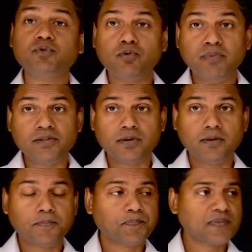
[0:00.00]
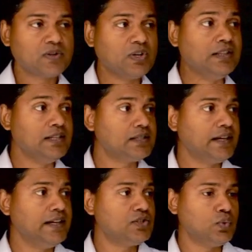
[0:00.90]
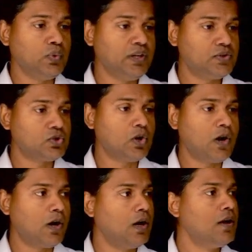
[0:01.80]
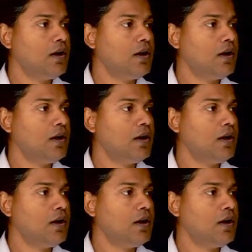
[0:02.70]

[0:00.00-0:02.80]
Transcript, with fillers: to measure. So in this case, we saw